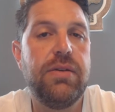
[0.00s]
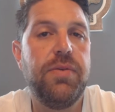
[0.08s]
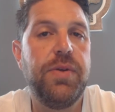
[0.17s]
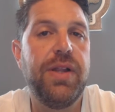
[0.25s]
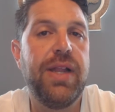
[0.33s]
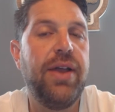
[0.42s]

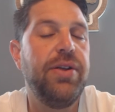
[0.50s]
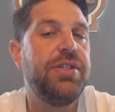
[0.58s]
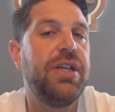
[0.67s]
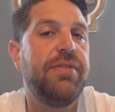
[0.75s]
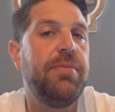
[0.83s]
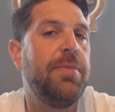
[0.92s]
When you allow
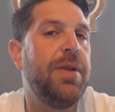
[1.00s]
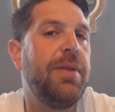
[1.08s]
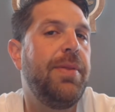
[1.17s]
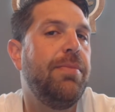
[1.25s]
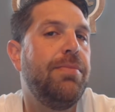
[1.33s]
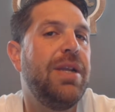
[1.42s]
yourself to be
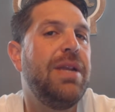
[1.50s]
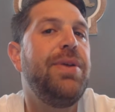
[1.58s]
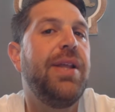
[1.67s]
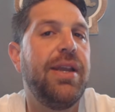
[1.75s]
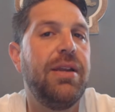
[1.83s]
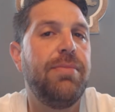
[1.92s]

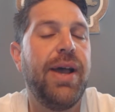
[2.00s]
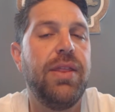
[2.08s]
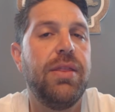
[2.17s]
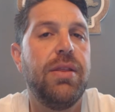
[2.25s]
manipulated by